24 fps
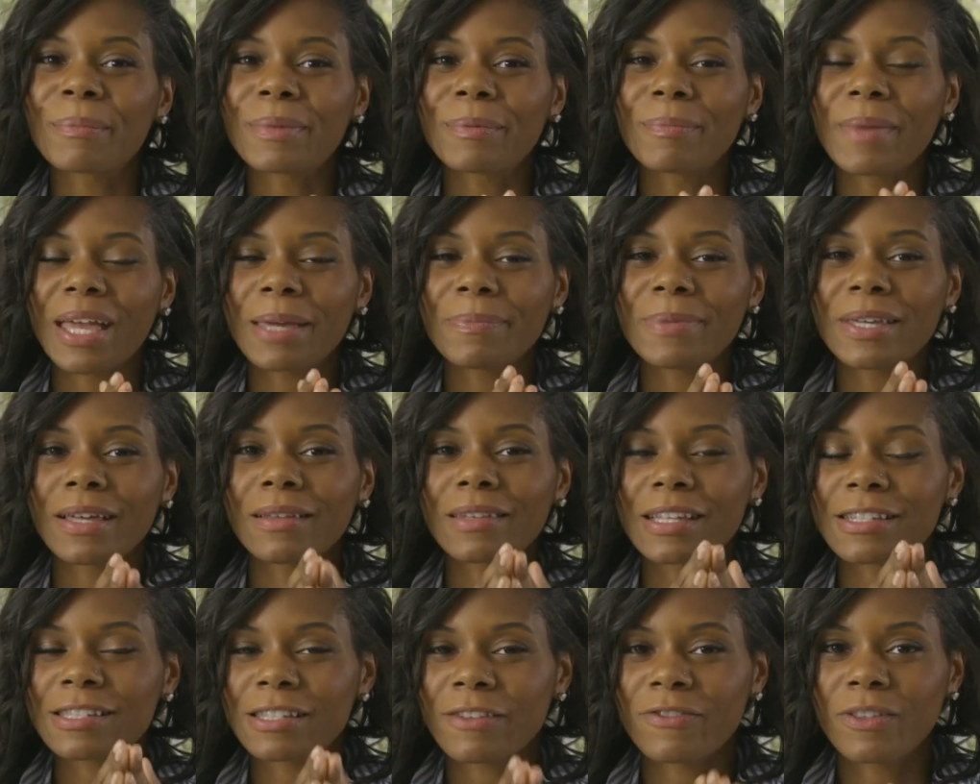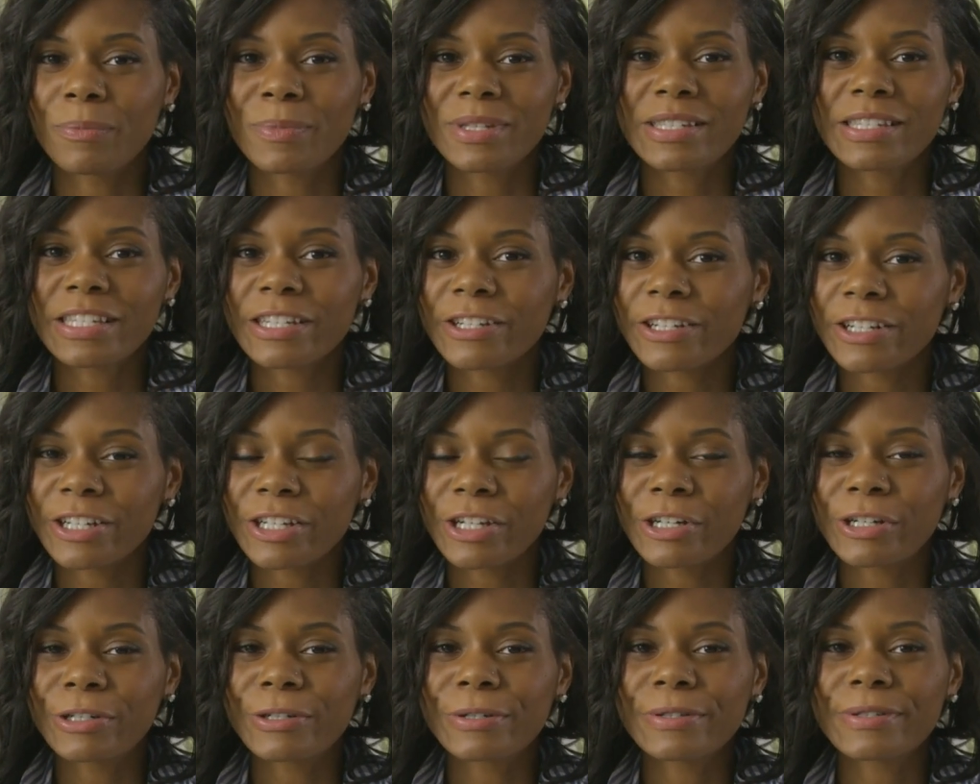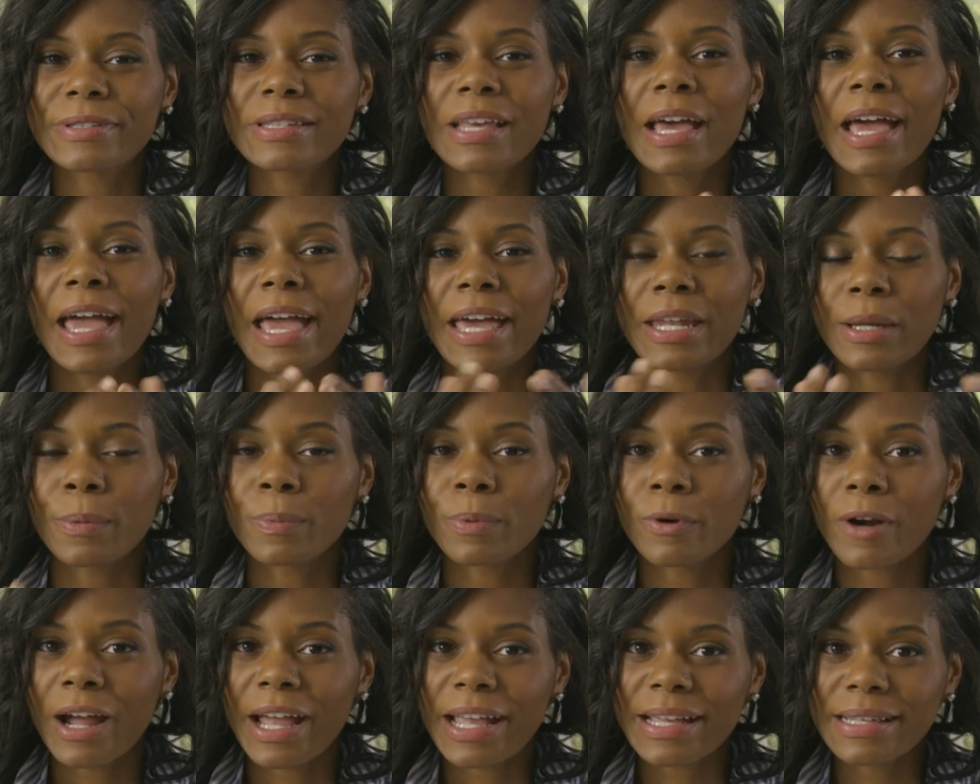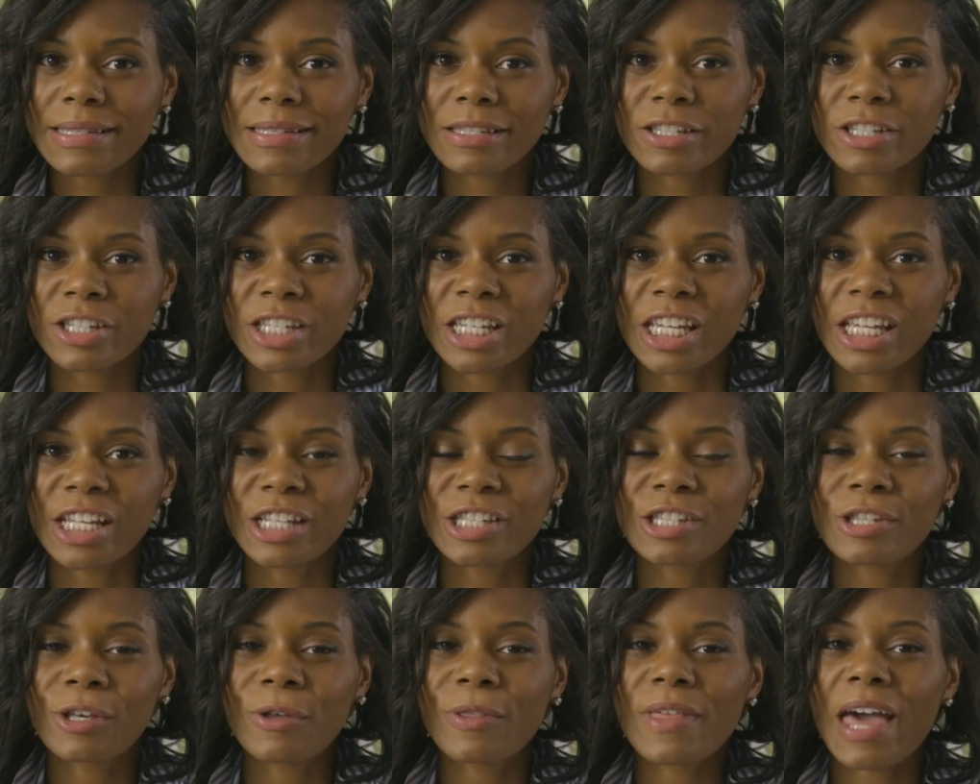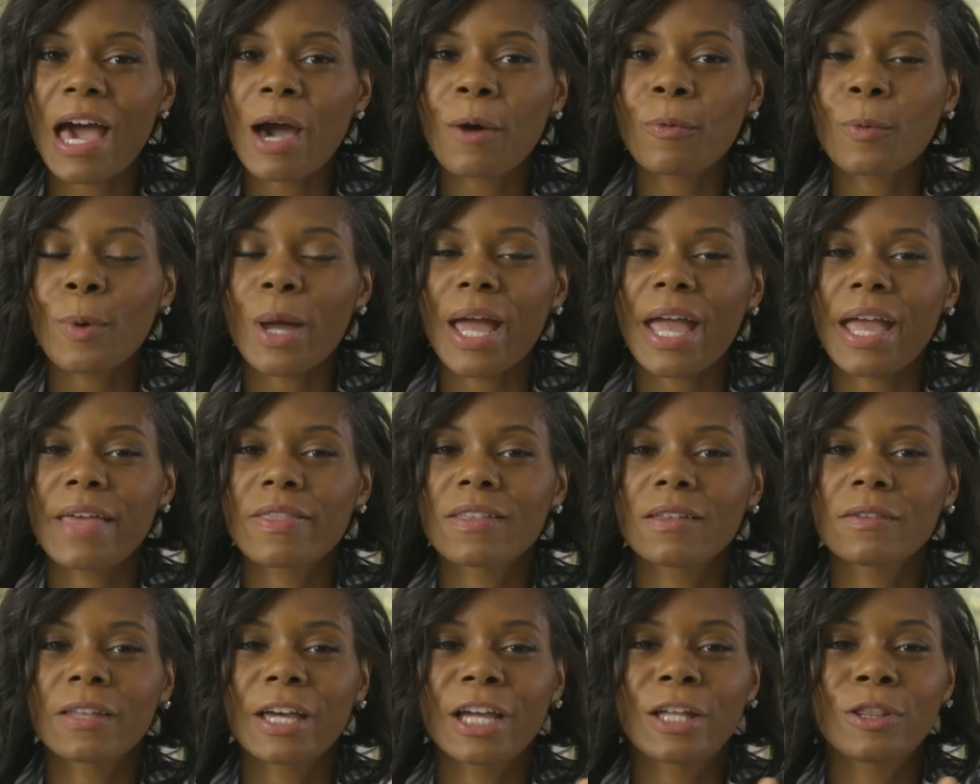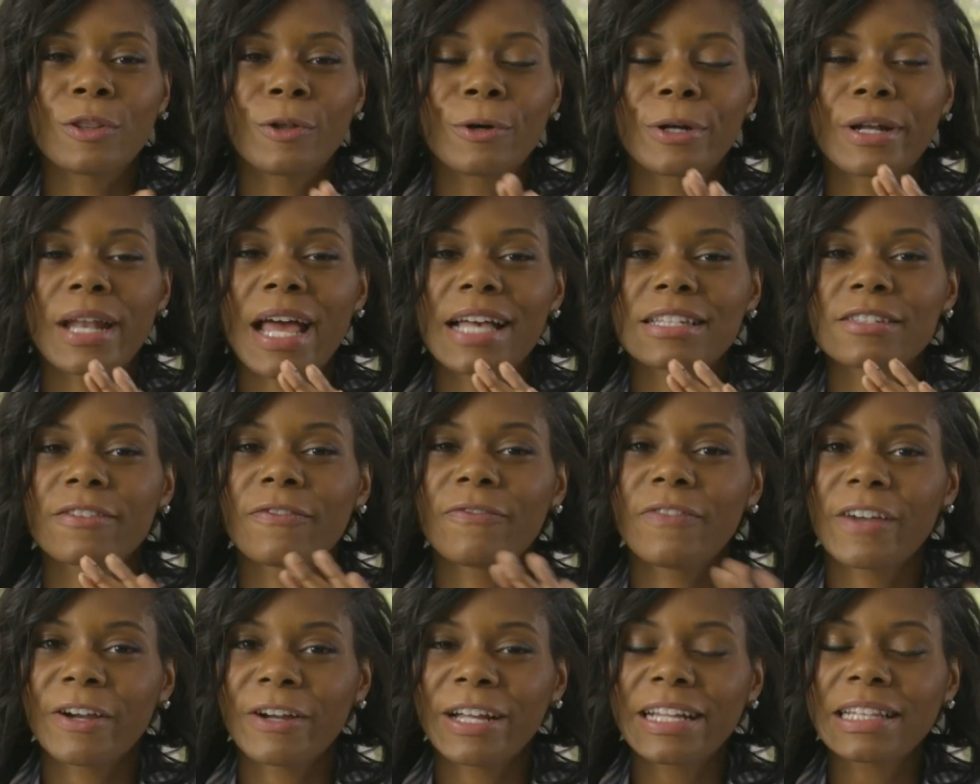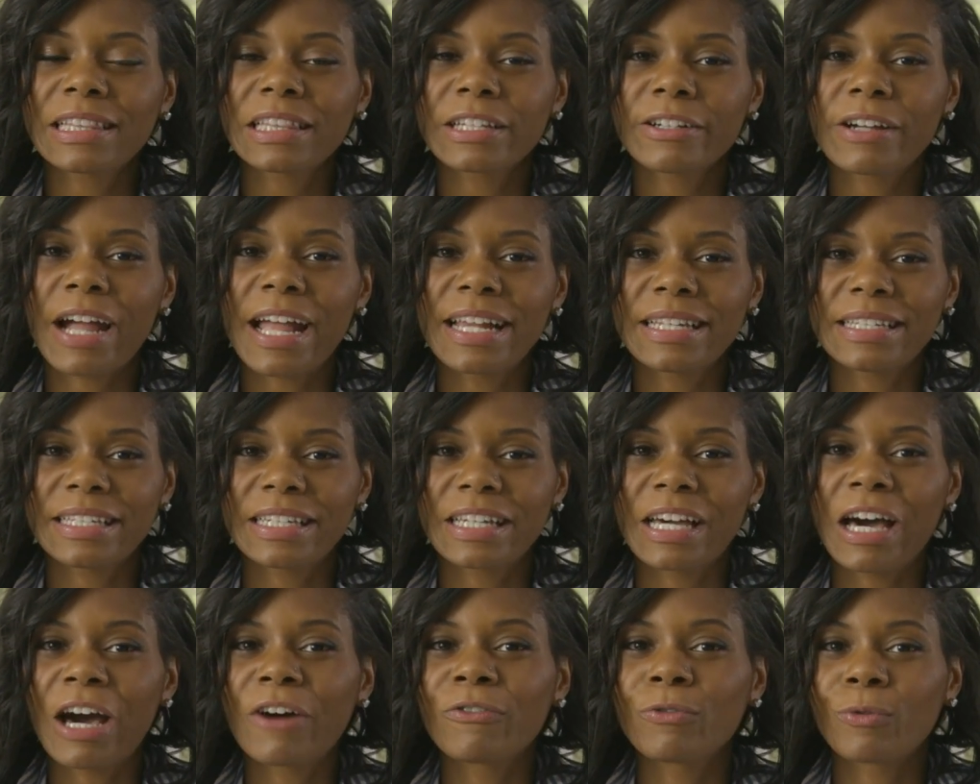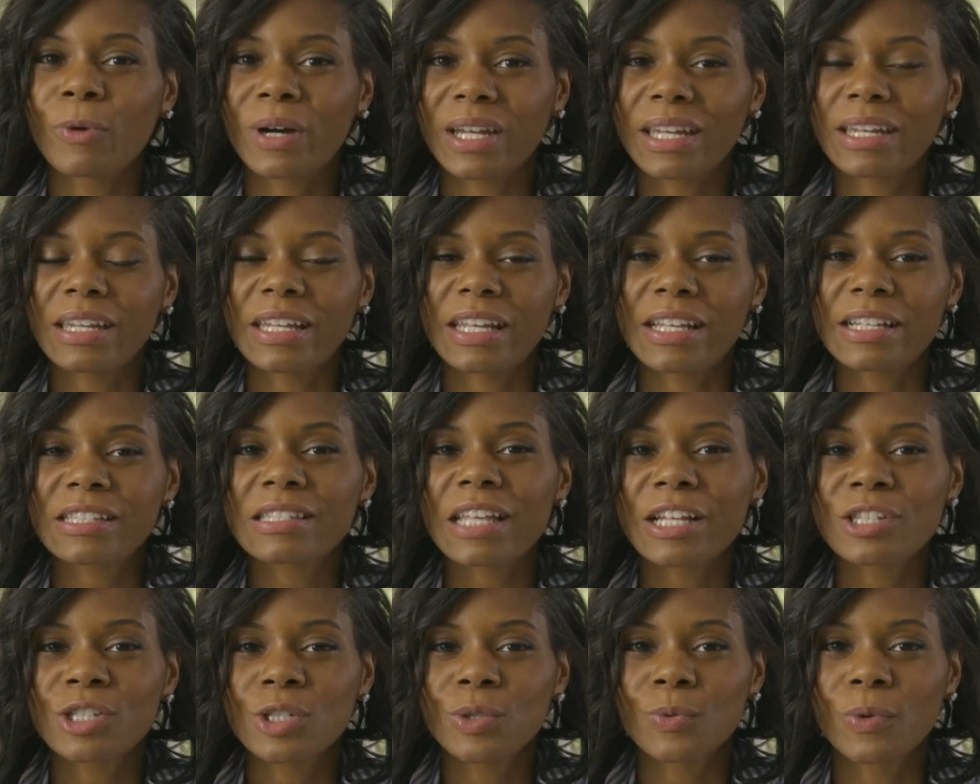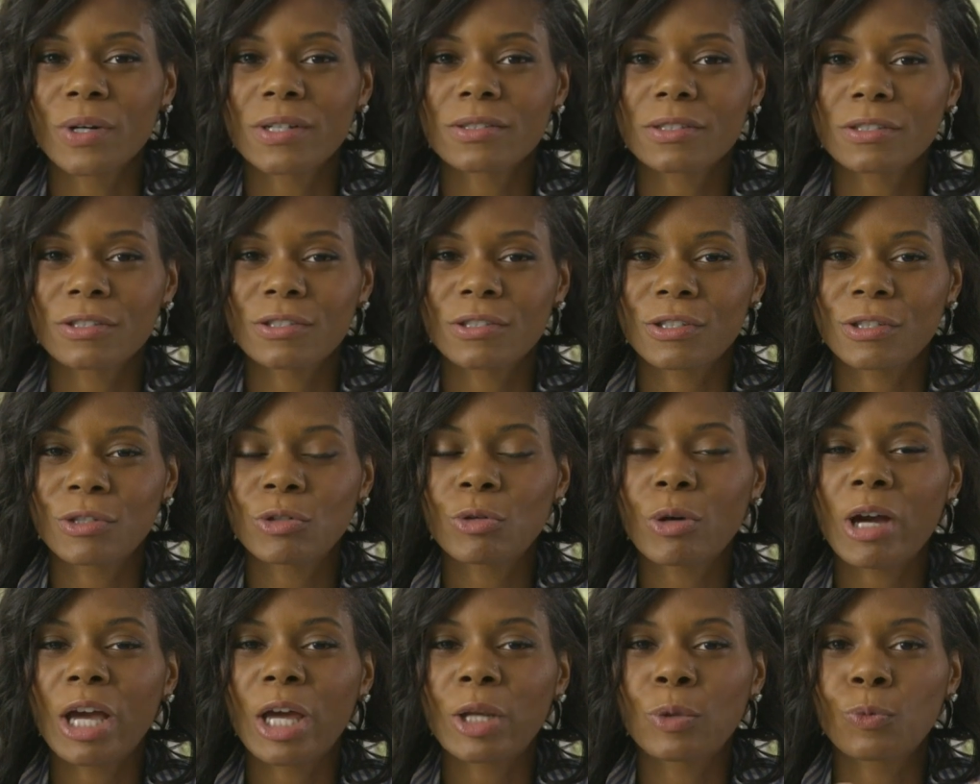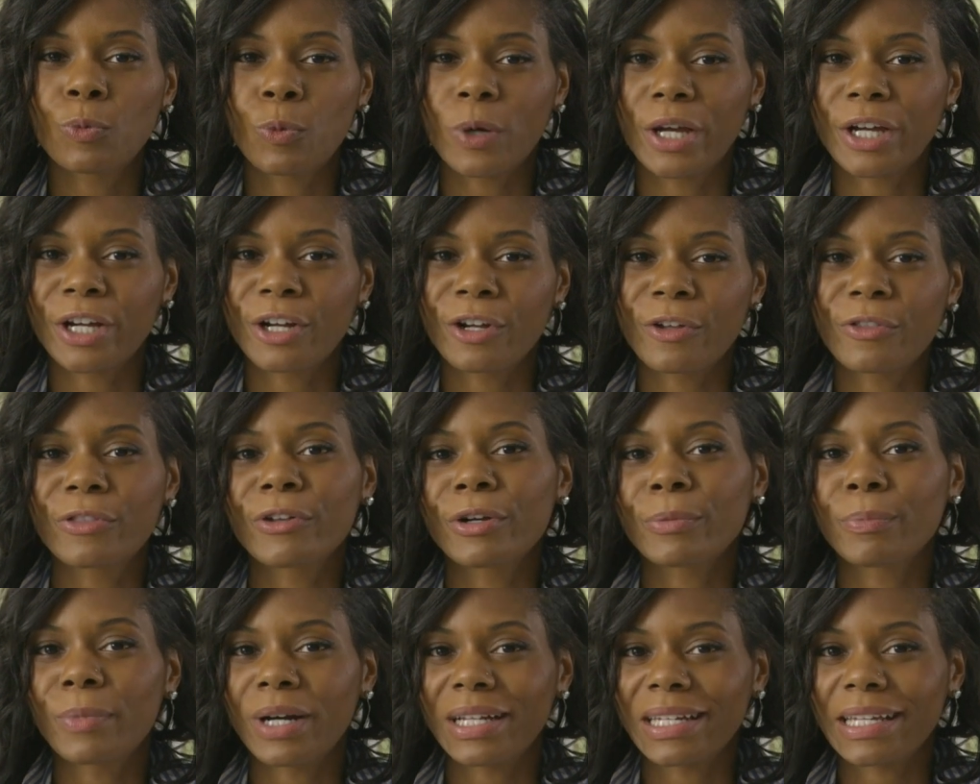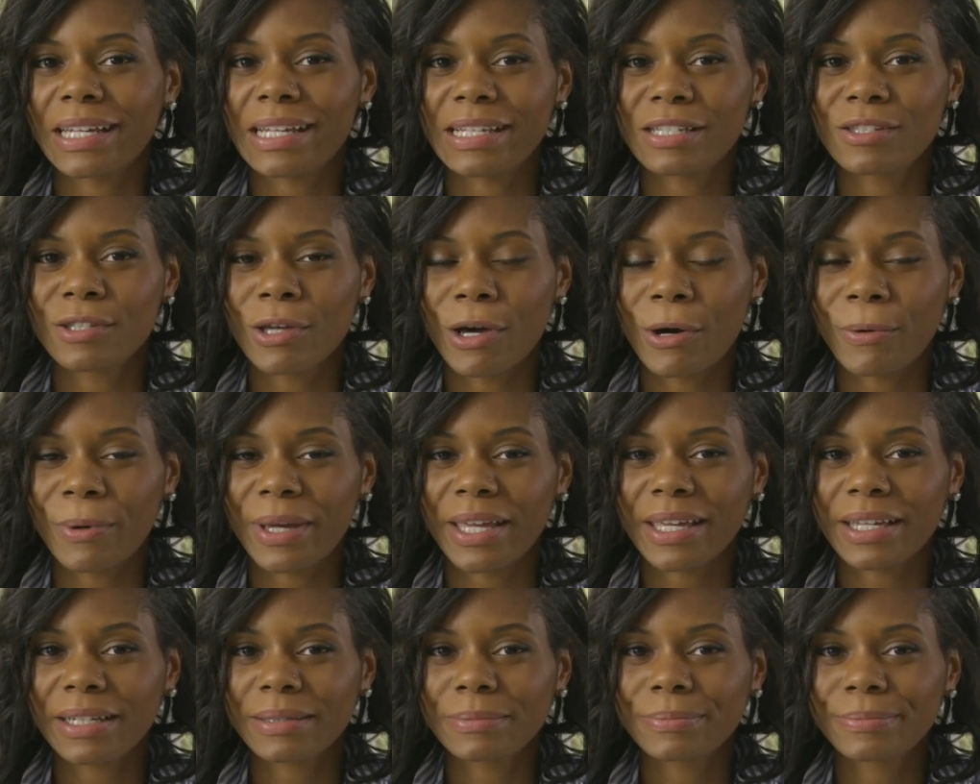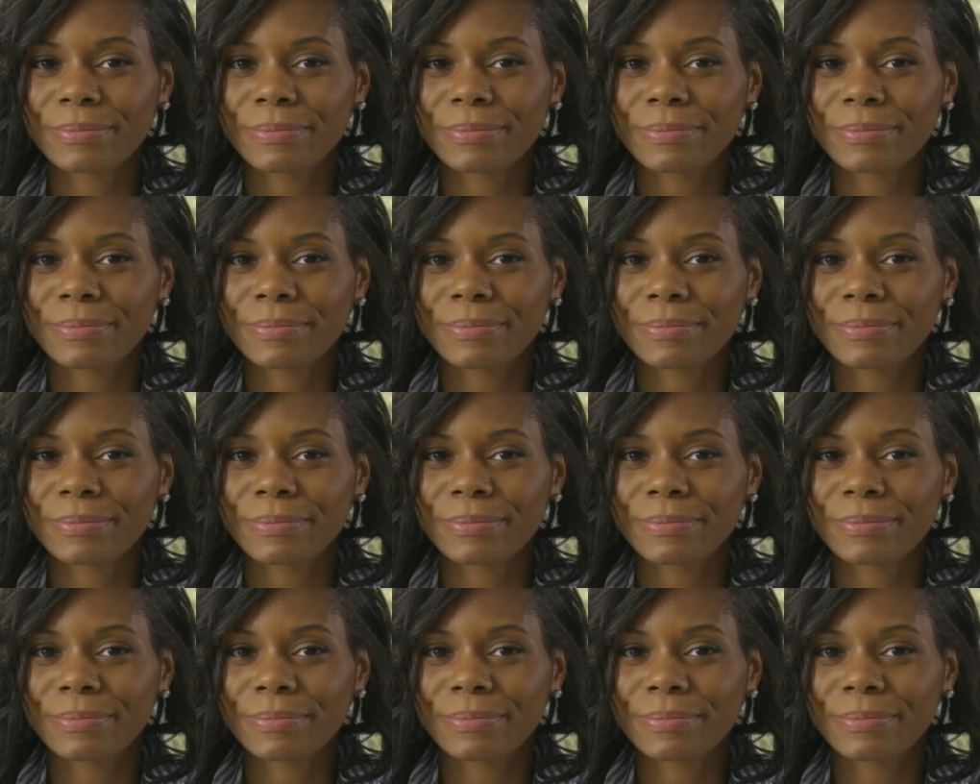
maybe a list of the materials and a price sheet. So that way the landlord has a very clear idea of what it is that you want to do and where their money is going.